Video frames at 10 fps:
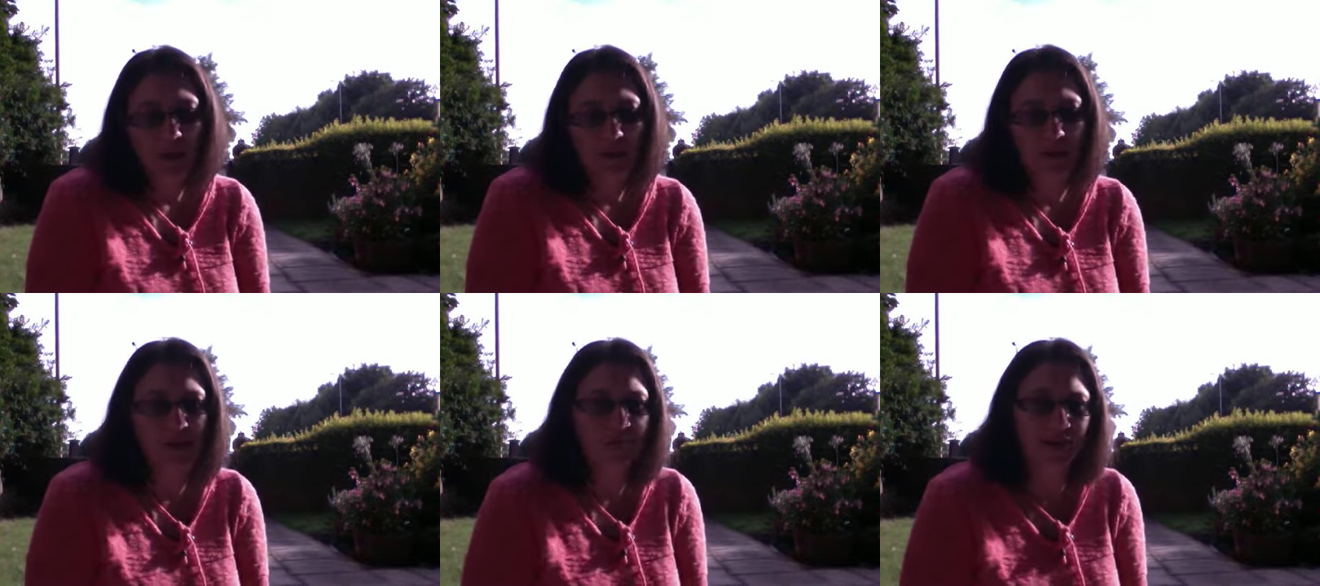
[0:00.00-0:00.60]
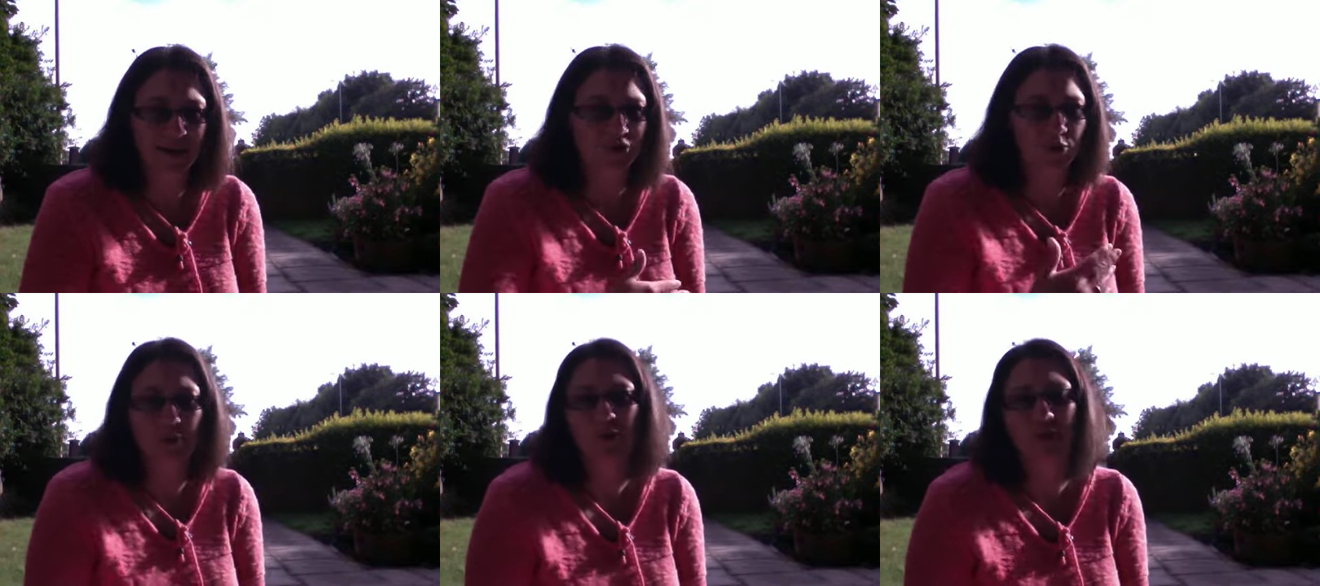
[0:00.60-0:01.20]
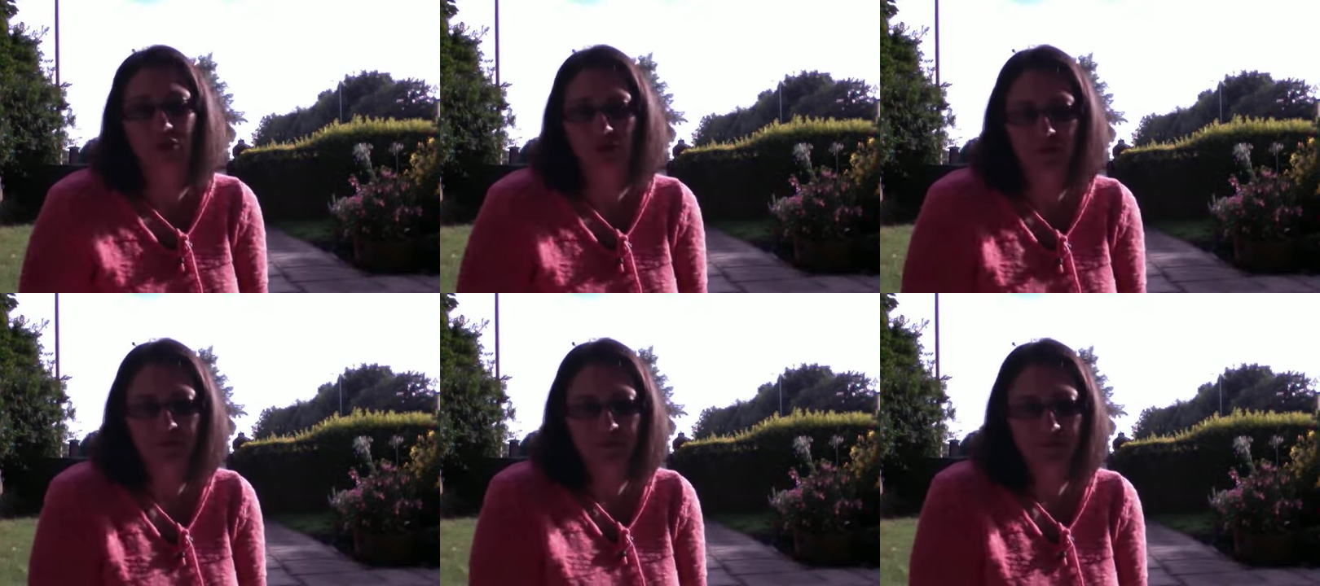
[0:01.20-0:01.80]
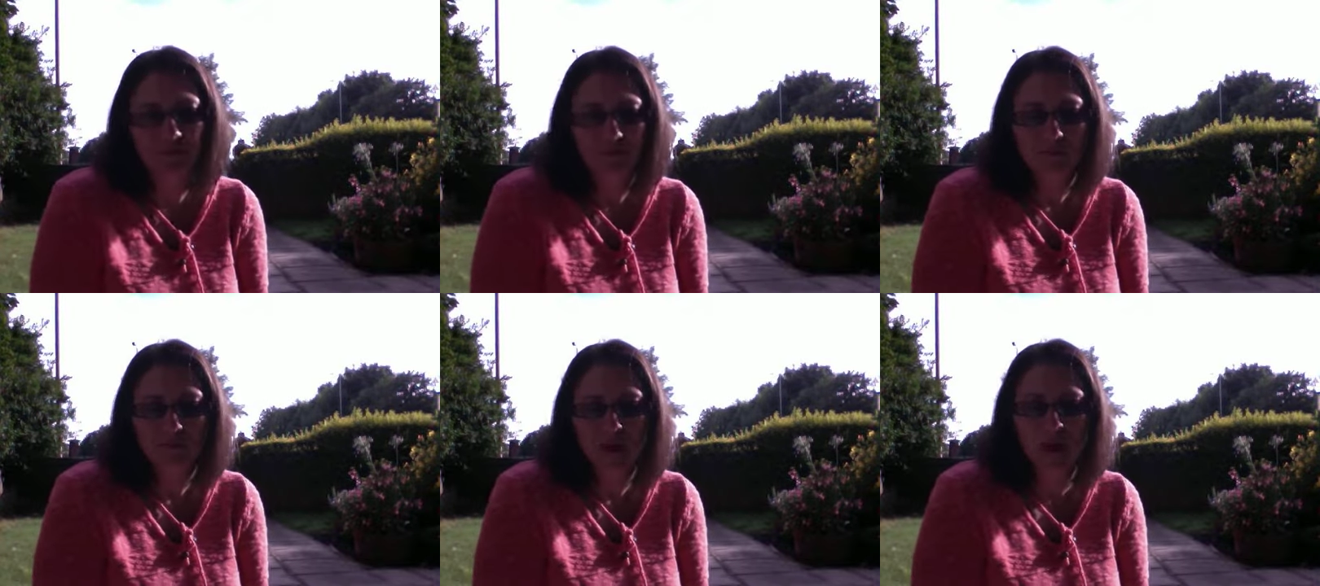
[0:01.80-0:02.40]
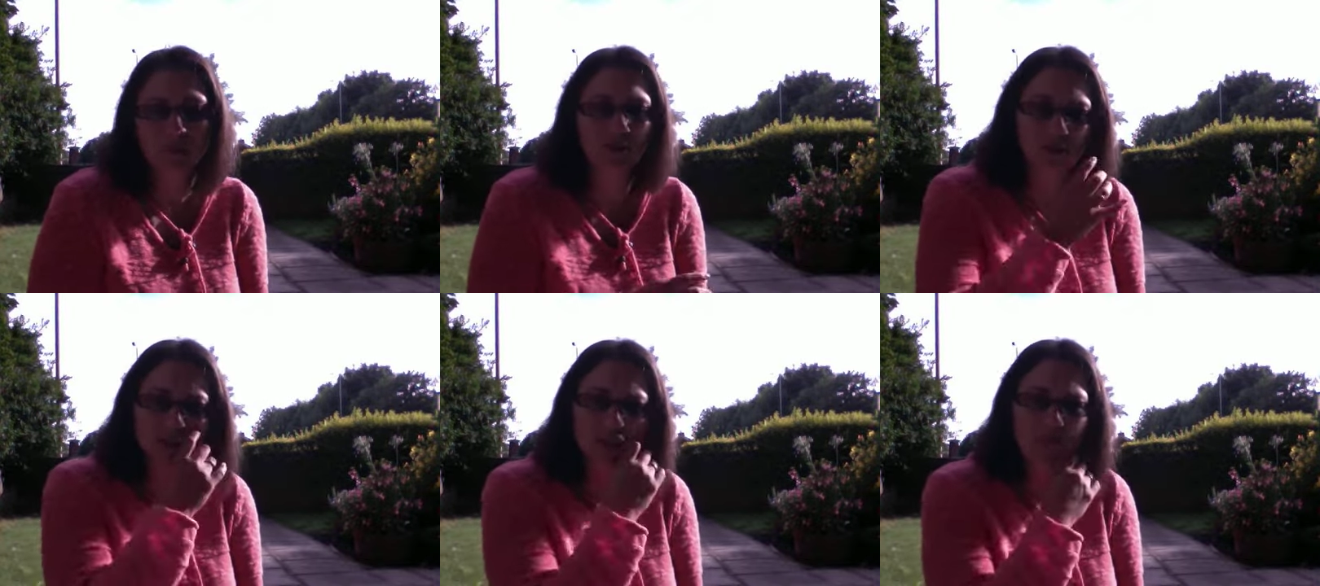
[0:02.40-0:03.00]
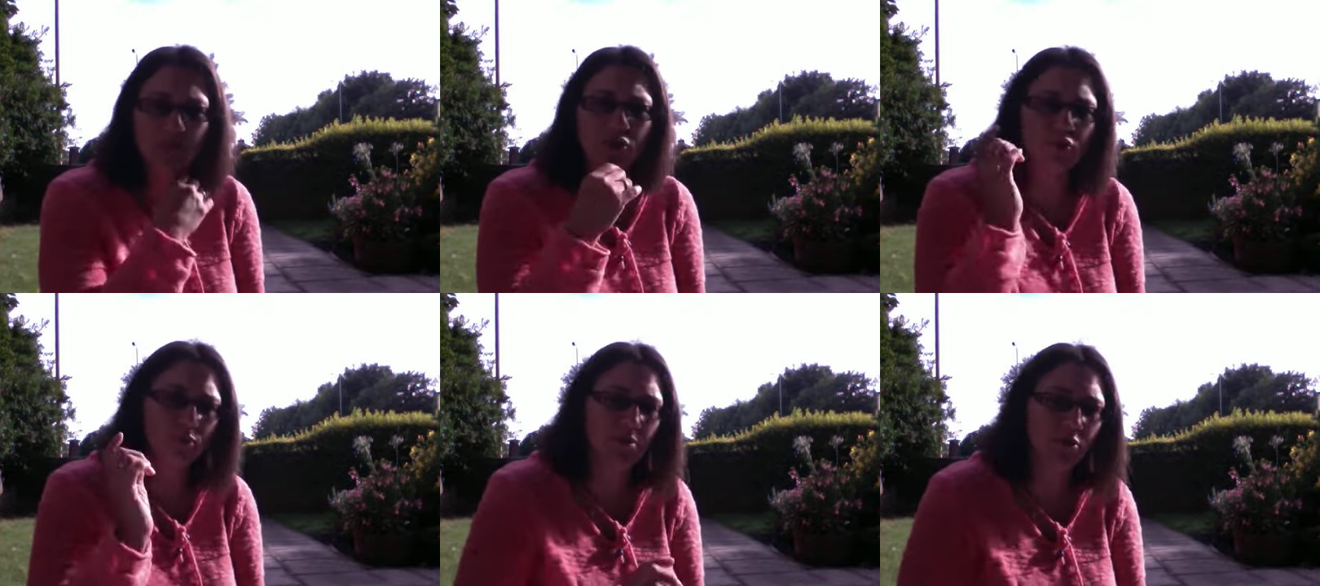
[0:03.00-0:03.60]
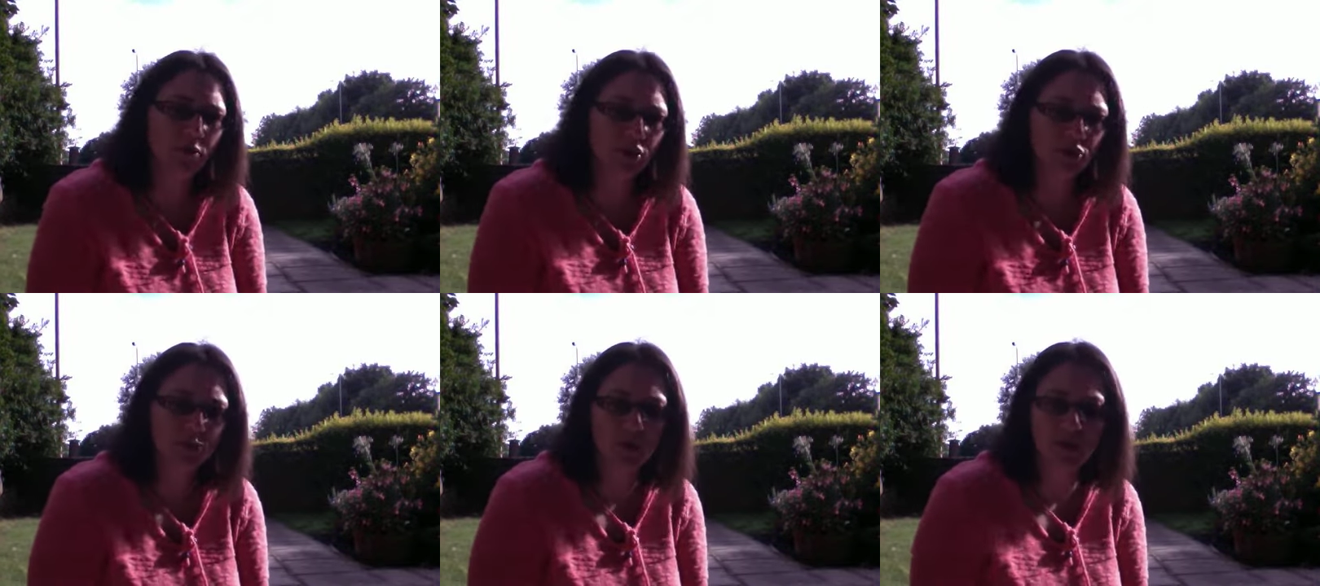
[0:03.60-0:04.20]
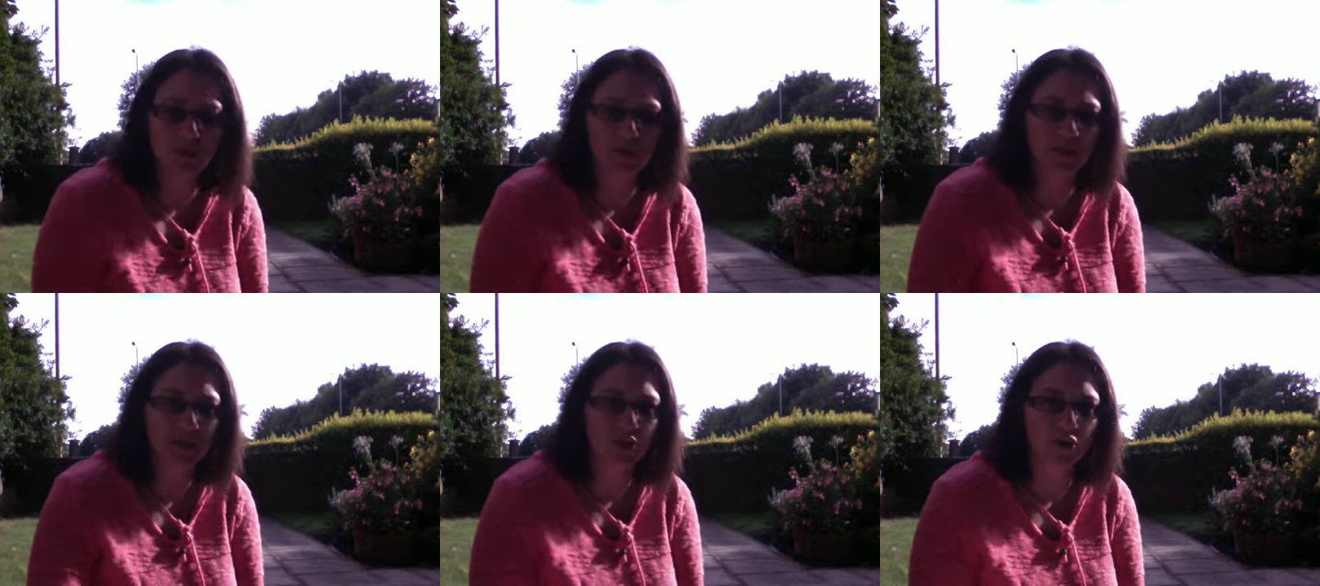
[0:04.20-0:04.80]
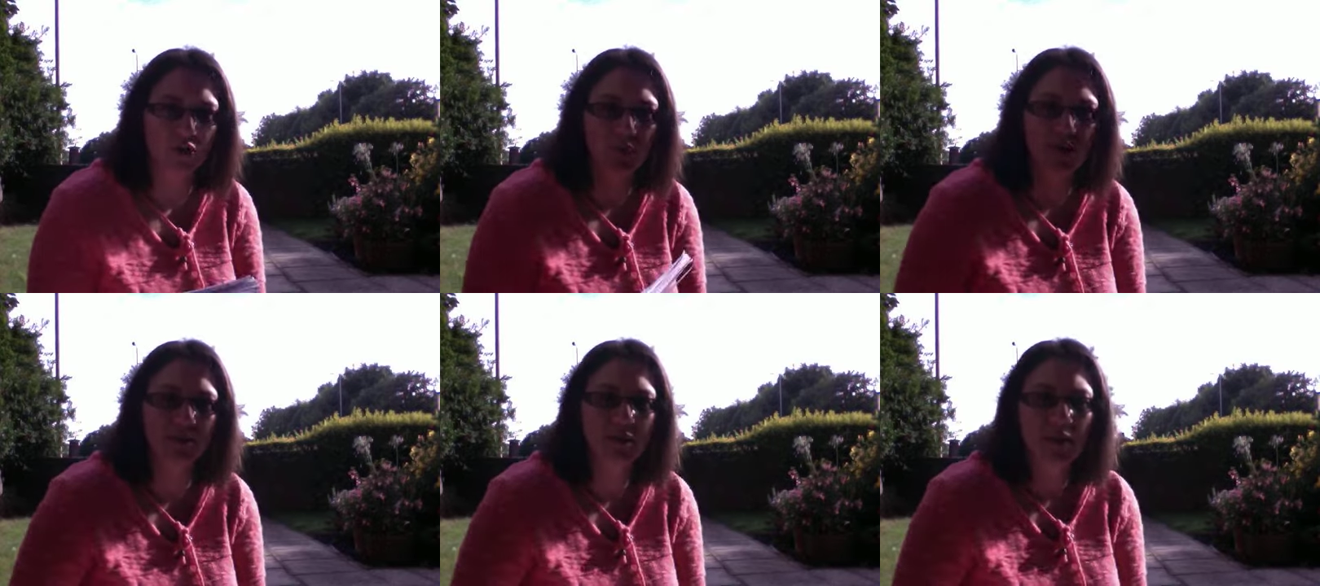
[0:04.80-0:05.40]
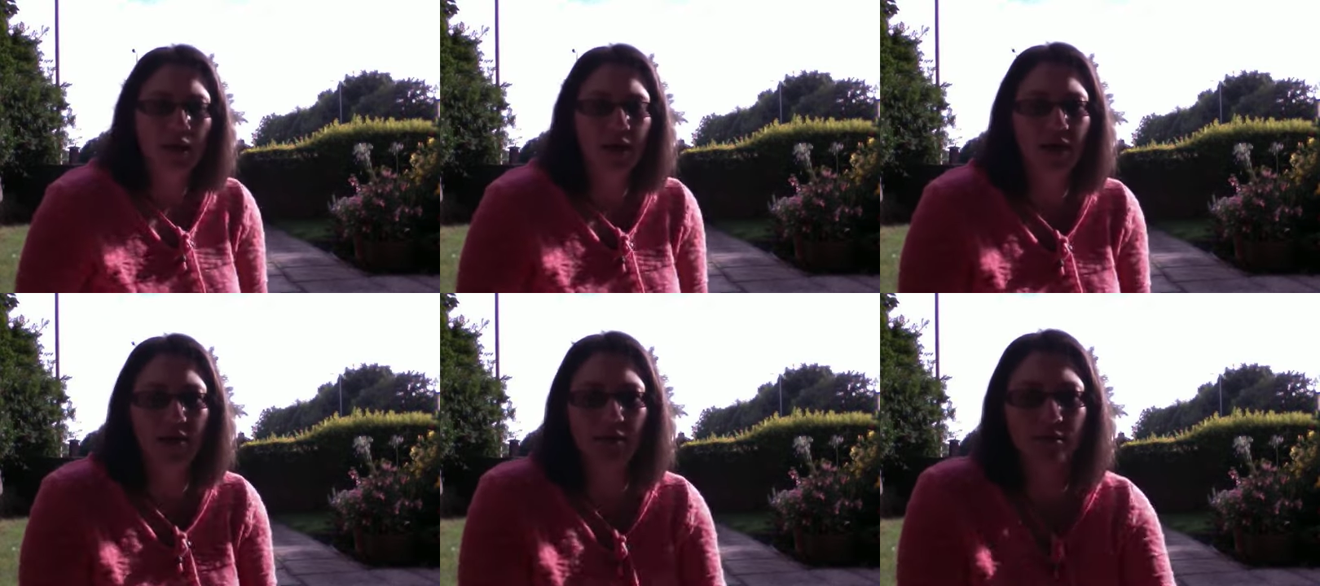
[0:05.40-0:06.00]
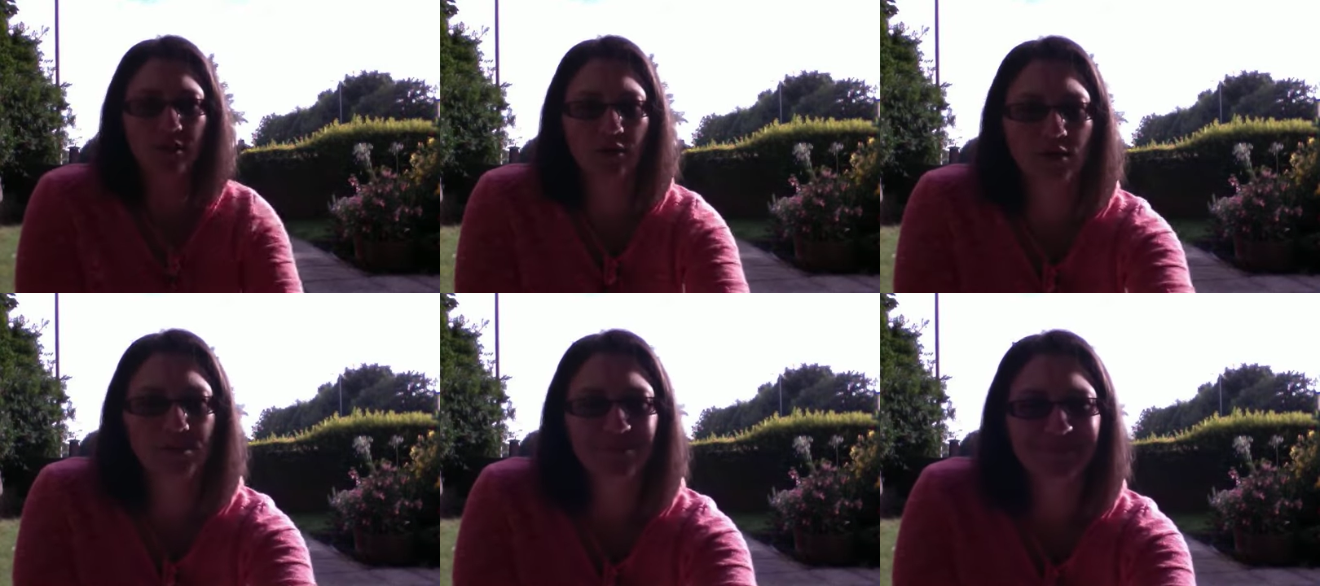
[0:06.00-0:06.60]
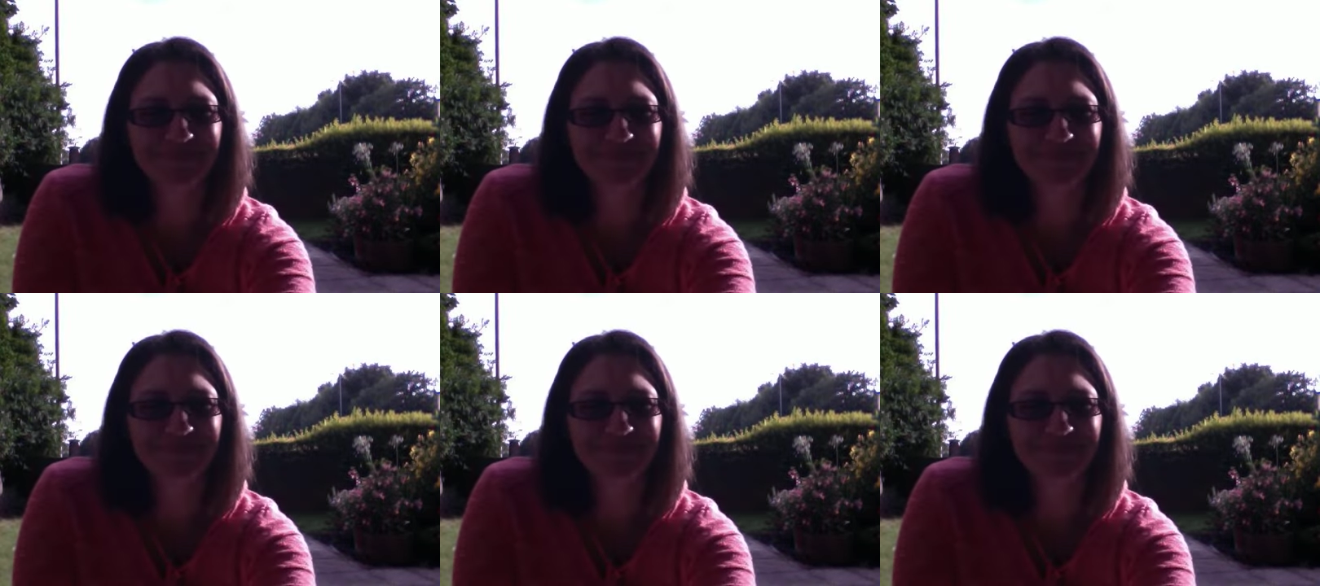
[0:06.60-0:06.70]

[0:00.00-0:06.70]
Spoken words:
they have a natural progression. So that's chapter 2. Remember to read your book. Remember to take your quiz, and I'll see y'all soon.